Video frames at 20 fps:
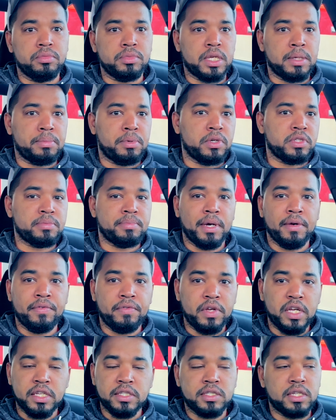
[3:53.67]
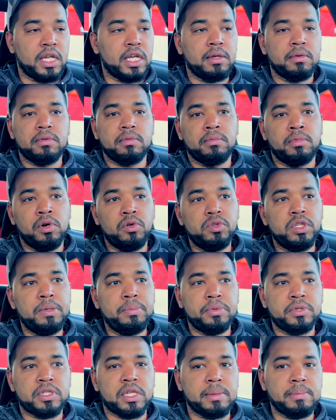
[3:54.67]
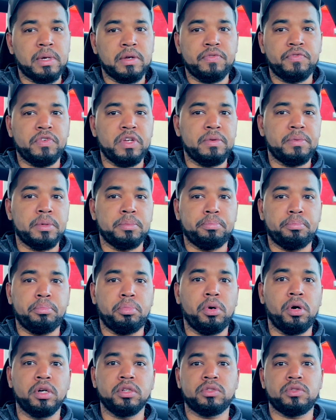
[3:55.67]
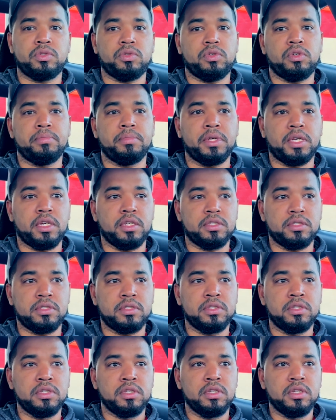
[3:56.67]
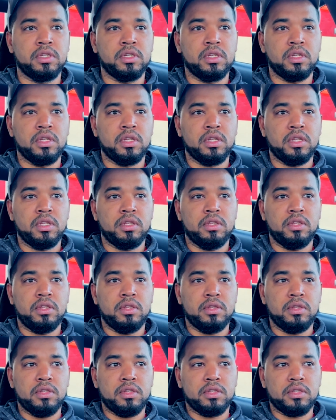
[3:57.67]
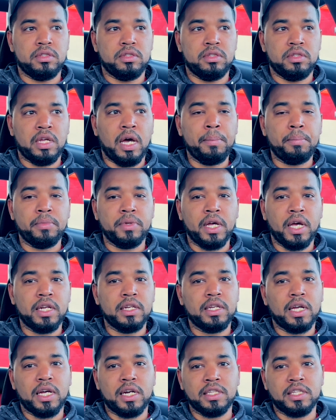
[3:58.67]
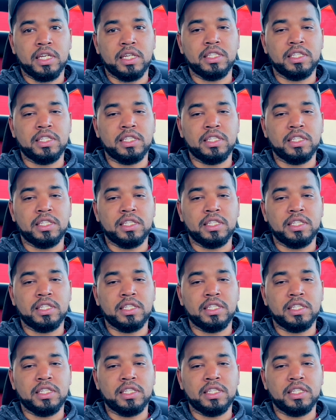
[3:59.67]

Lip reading: Depot. It's like Home Depot's like my favorite parts store, because 9 out of 10